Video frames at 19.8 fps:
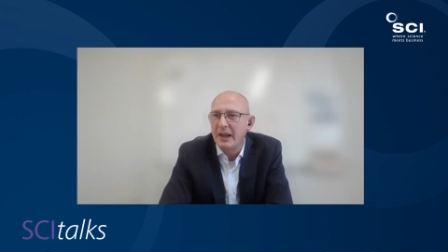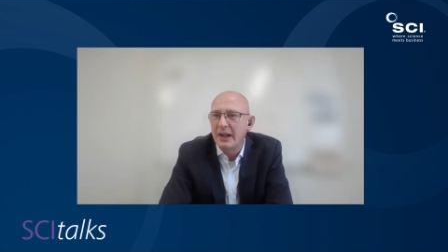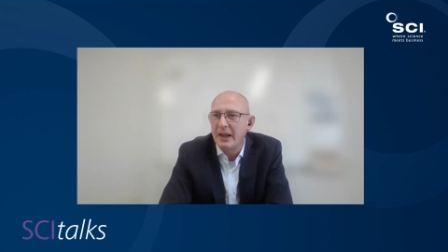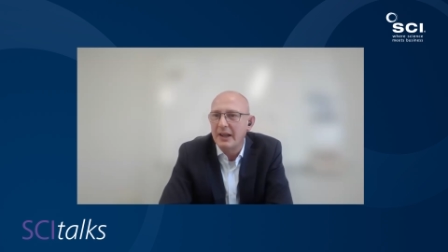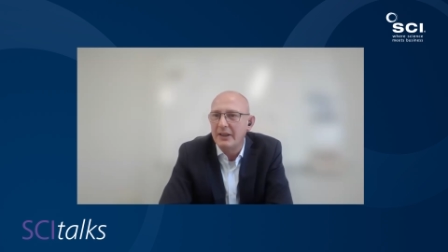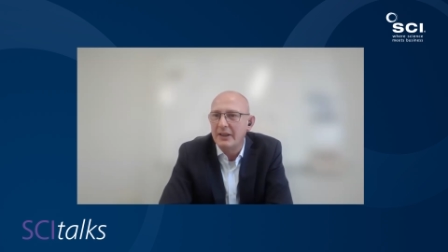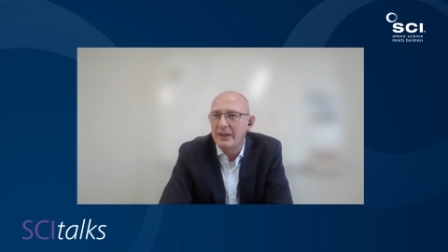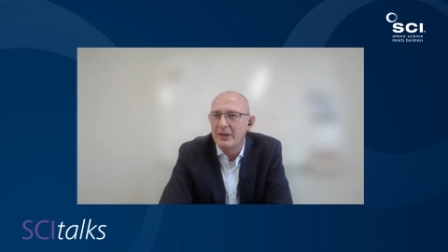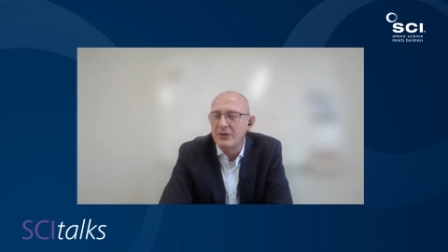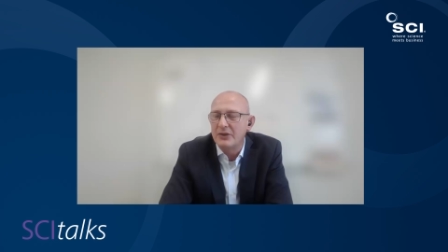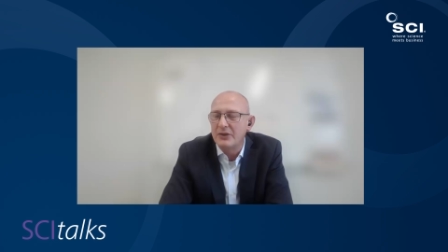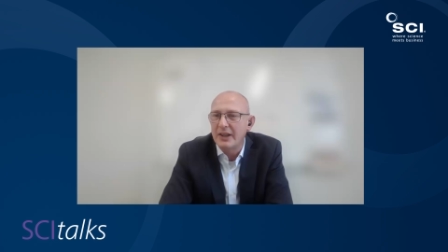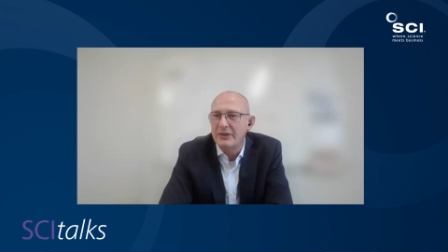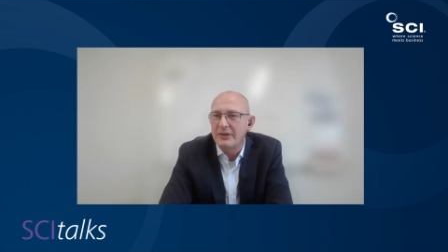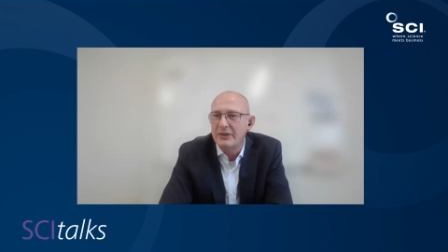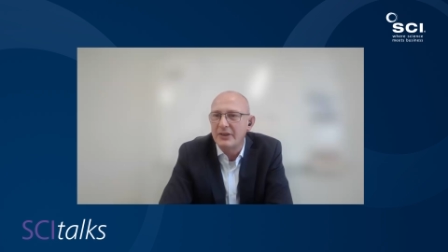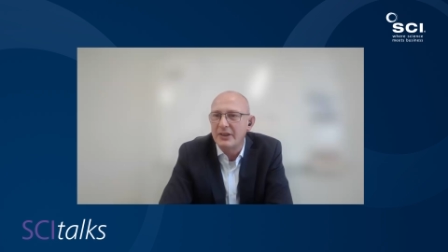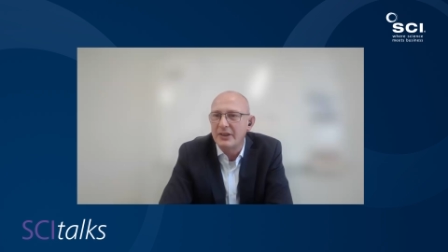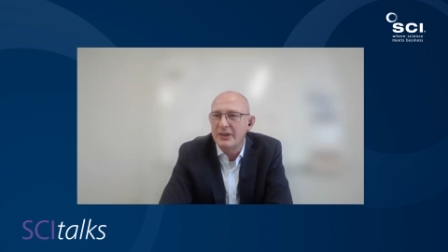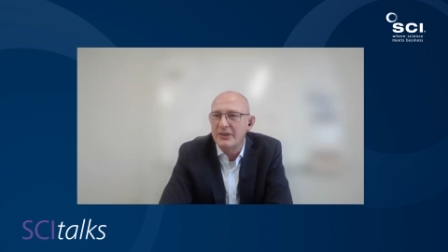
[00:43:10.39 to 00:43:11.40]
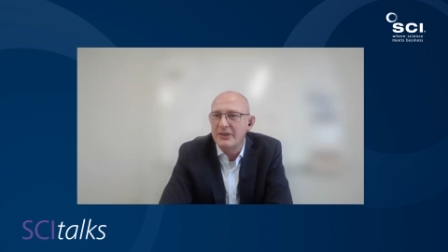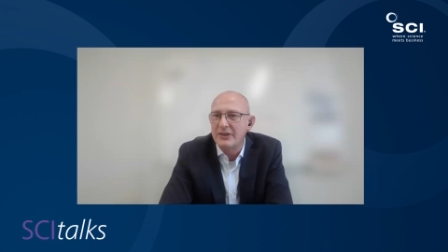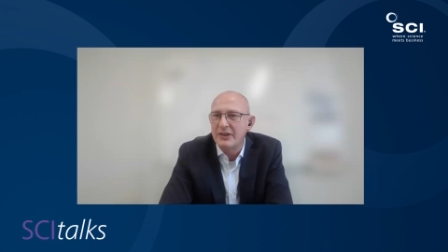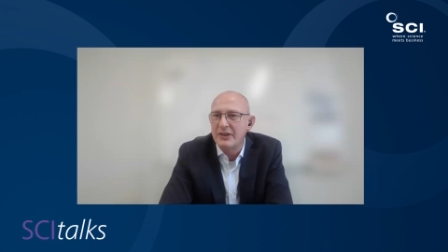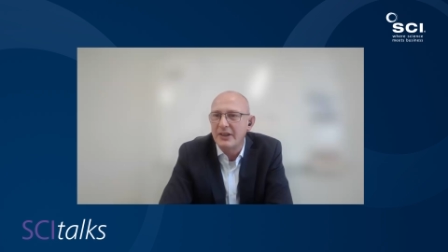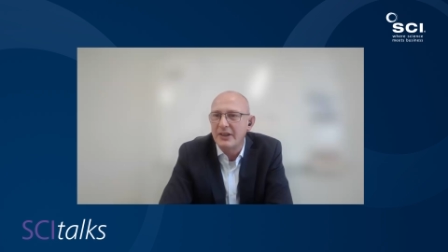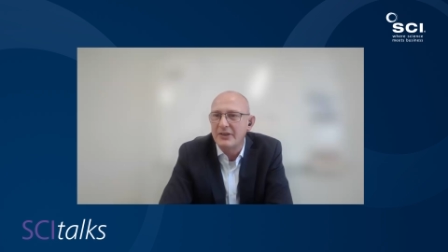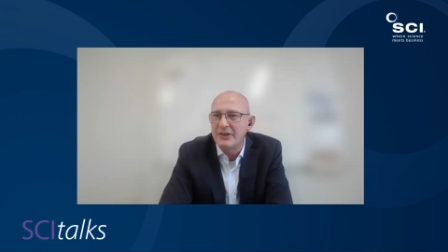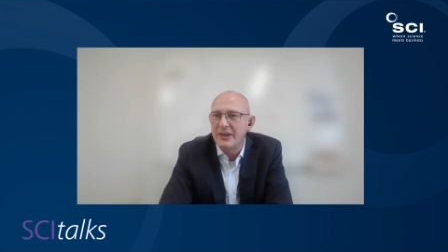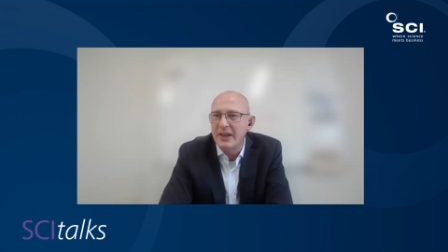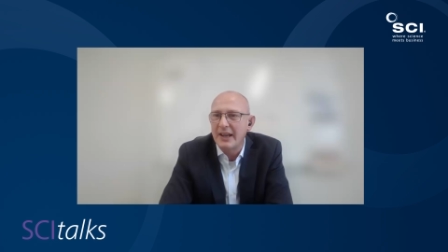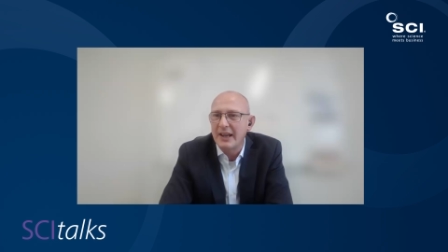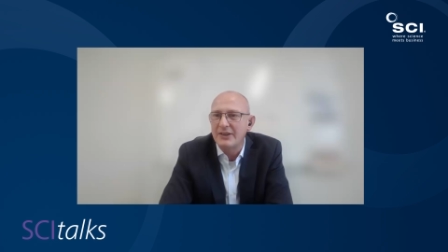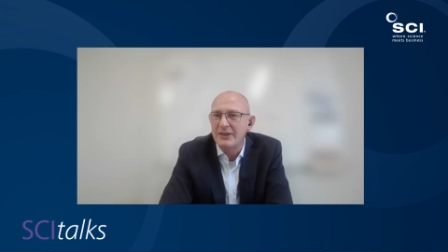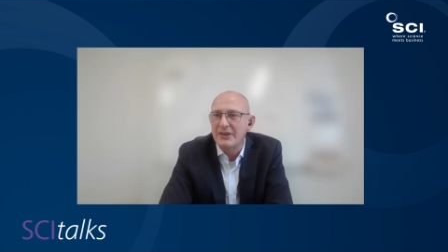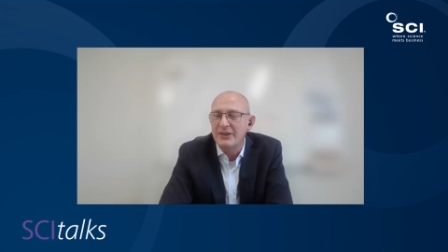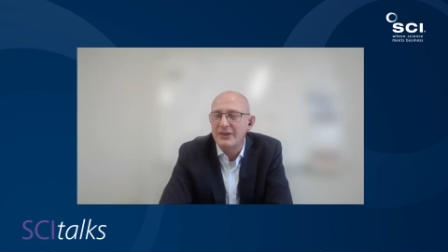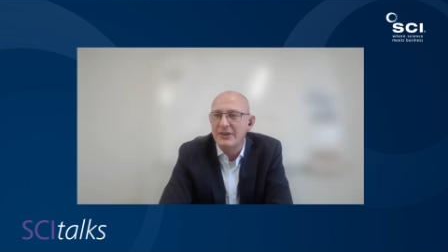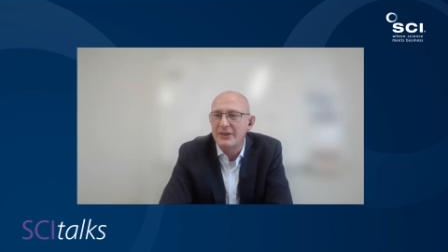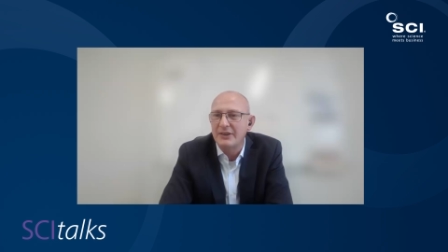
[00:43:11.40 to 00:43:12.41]
touted as the
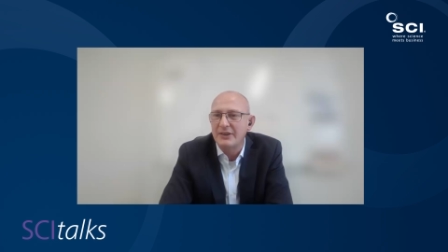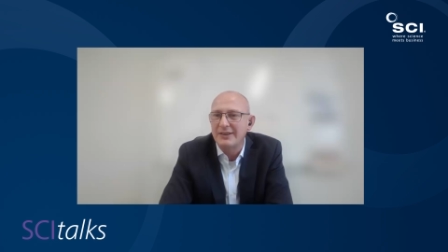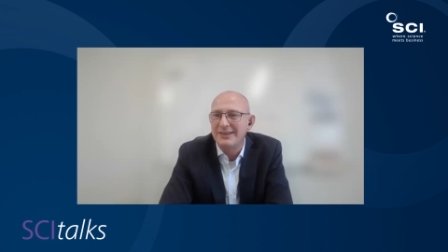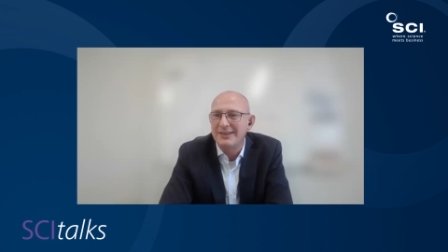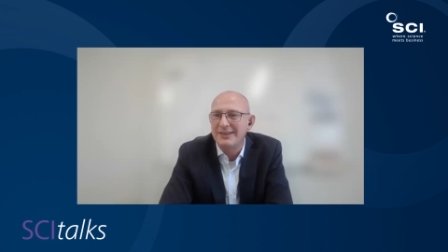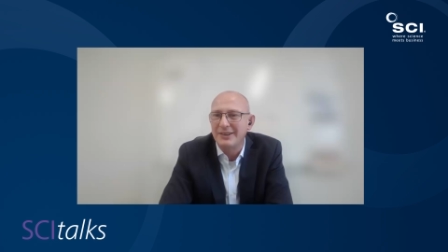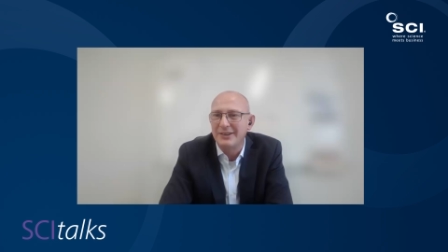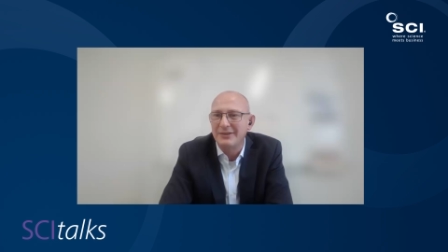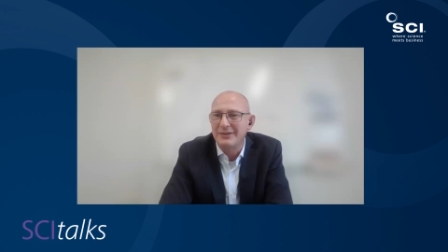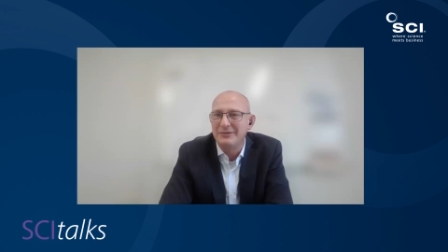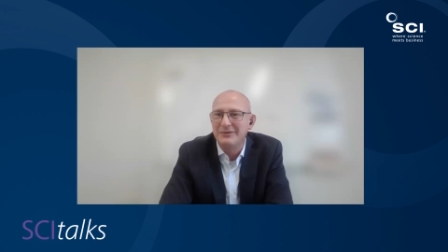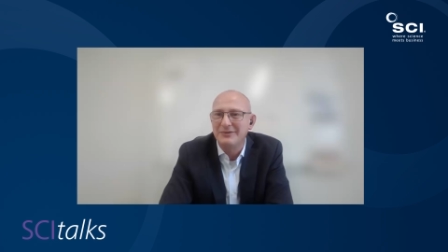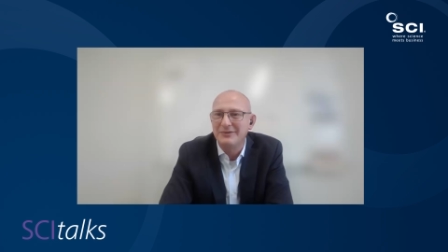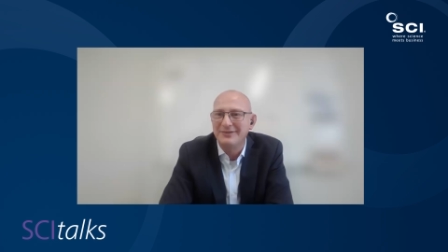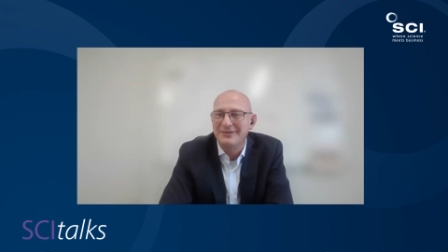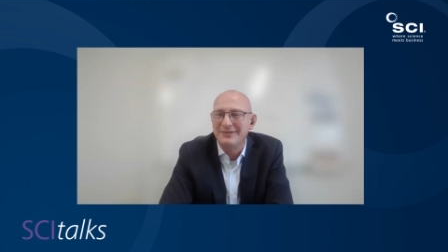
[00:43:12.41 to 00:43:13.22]
answer to